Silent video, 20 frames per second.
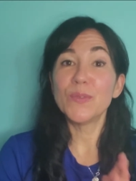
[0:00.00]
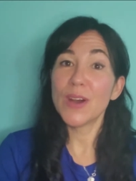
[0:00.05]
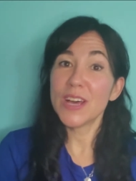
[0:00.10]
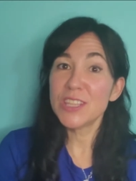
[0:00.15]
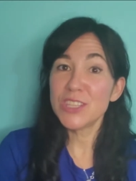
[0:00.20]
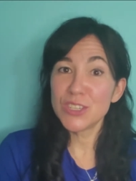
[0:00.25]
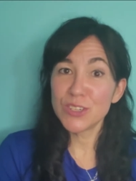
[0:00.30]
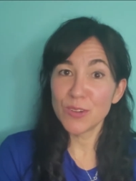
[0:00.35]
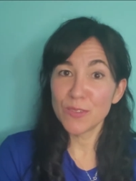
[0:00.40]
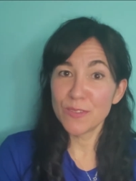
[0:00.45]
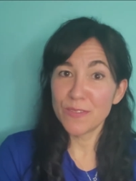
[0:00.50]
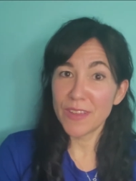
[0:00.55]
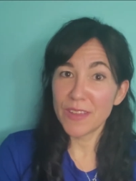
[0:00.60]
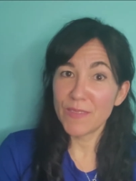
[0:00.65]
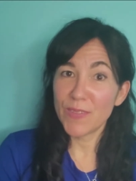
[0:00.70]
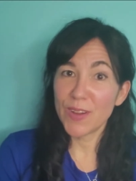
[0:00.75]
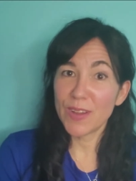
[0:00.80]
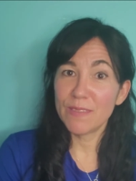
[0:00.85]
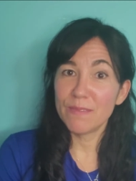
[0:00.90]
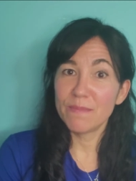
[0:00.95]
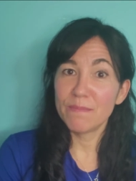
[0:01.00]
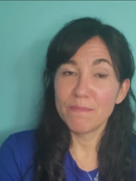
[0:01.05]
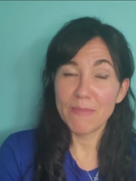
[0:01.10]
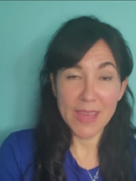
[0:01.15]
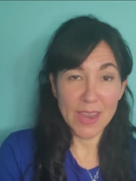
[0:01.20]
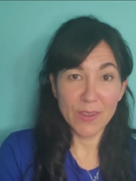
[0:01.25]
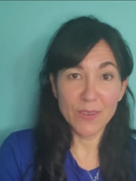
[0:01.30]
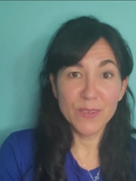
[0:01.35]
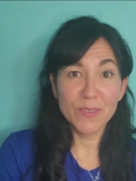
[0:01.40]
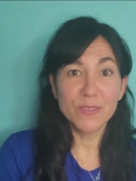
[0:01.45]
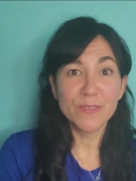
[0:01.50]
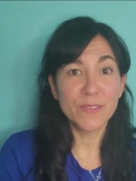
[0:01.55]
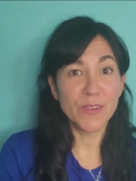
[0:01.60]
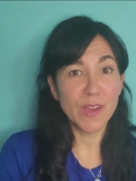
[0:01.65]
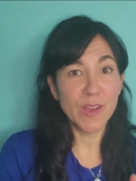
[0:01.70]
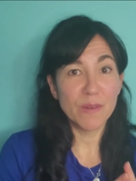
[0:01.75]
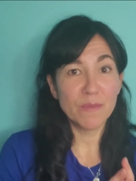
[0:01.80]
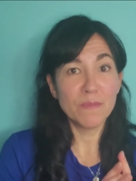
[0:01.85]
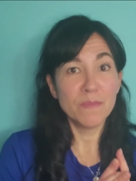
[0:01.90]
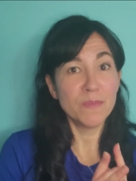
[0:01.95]
what's your favorite medal
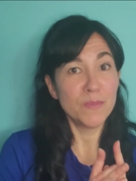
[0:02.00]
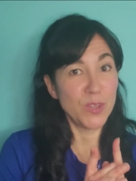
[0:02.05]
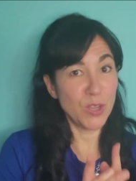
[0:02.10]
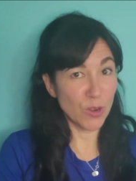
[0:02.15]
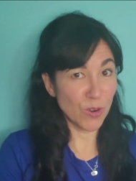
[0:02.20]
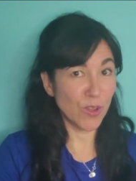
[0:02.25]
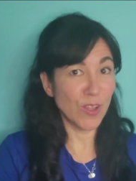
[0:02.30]
from your